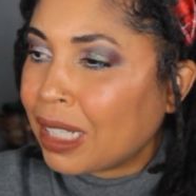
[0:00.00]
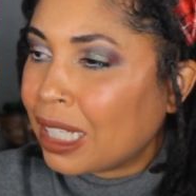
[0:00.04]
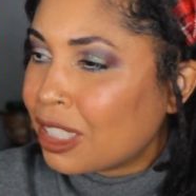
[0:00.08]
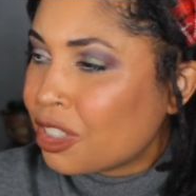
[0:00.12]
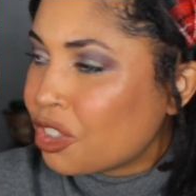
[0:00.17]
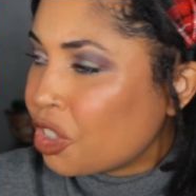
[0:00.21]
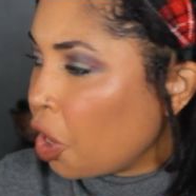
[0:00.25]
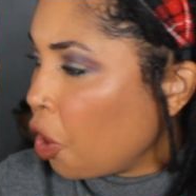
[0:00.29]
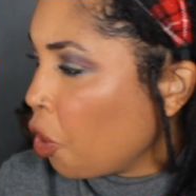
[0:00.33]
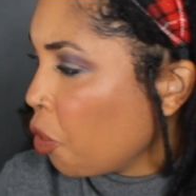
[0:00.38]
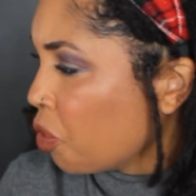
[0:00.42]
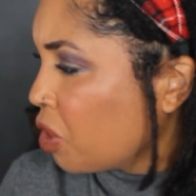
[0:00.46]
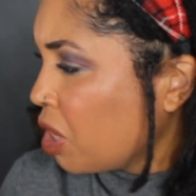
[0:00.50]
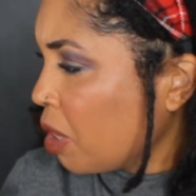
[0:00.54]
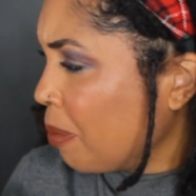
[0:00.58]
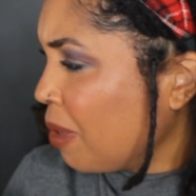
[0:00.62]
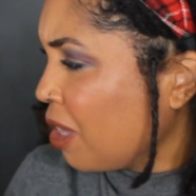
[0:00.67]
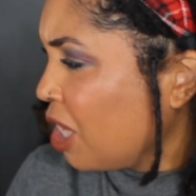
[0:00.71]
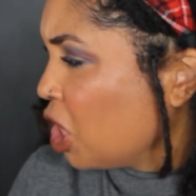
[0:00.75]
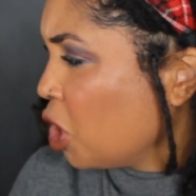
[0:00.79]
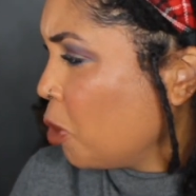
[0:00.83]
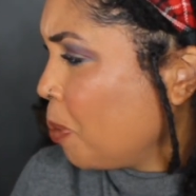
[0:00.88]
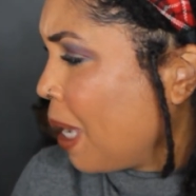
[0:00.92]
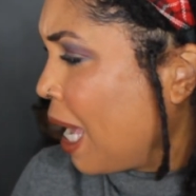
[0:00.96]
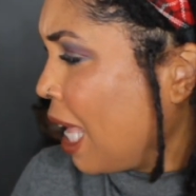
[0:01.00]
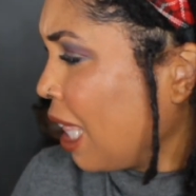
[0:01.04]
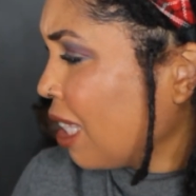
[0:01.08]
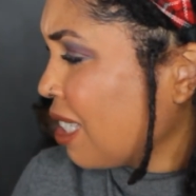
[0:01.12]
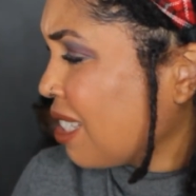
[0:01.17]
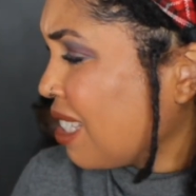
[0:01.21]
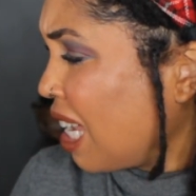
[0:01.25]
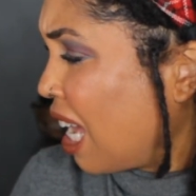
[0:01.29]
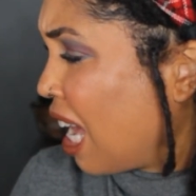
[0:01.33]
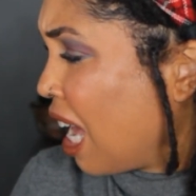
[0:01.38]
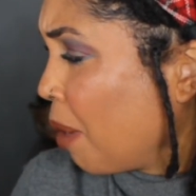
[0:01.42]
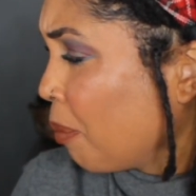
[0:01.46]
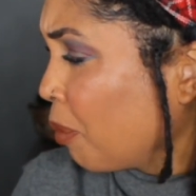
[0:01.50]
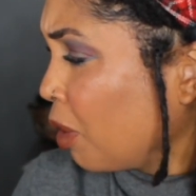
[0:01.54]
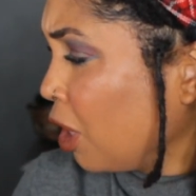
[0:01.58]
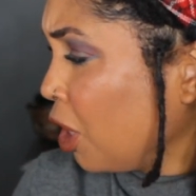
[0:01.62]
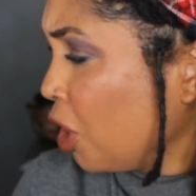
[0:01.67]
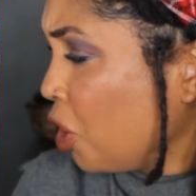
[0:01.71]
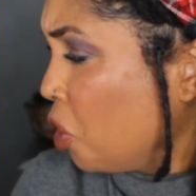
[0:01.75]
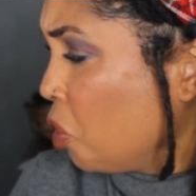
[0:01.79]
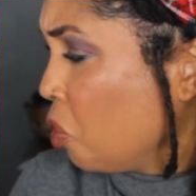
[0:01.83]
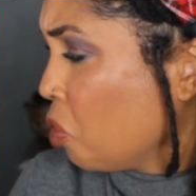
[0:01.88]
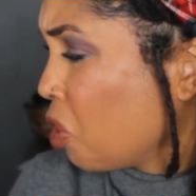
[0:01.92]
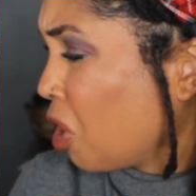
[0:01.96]
So some of these palettes I'm gonna
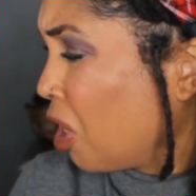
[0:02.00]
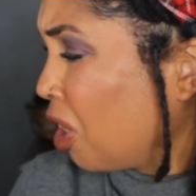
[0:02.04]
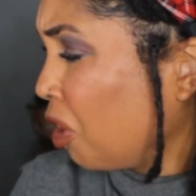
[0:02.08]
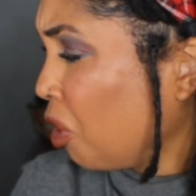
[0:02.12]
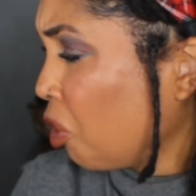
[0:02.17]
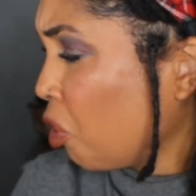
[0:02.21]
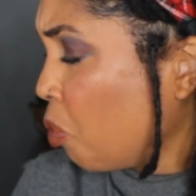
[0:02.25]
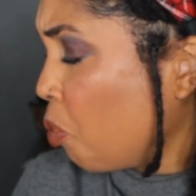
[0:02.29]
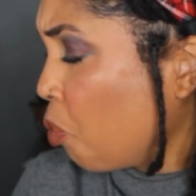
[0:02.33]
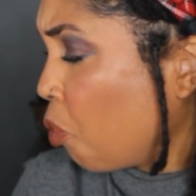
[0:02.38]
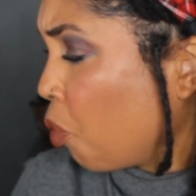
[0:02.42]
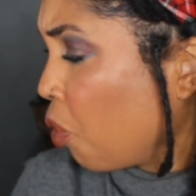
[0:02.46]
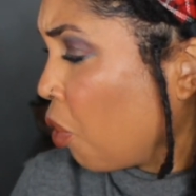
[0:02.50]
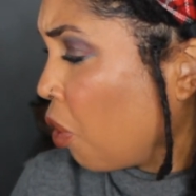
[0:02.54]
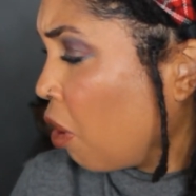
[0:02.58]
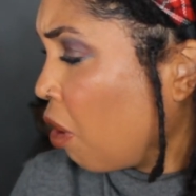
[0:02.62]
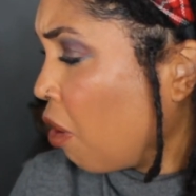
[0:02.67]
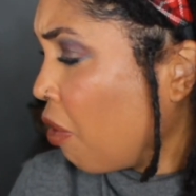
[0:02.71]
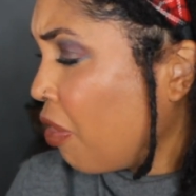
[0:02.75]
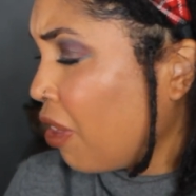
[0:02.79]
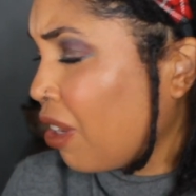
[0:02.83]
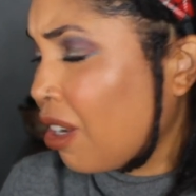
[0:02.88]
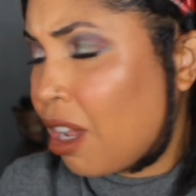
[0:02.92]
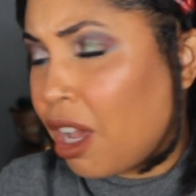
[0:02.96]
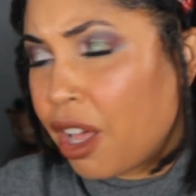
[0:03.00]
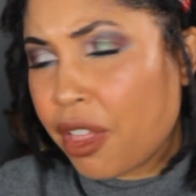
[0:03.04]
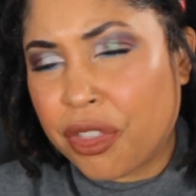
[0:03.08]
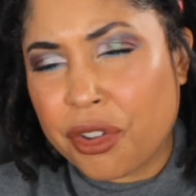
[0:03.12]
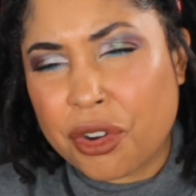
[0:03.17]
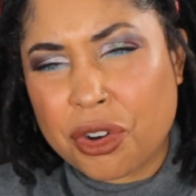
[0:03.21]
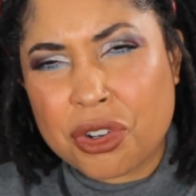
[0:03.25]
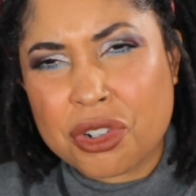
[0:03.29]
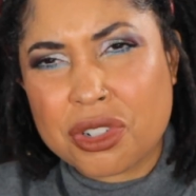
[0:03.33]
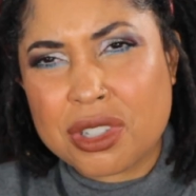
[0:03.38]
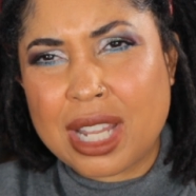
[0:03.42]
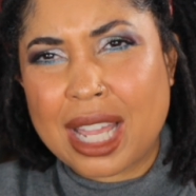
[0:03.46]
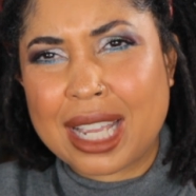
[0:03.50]
use a little more than others.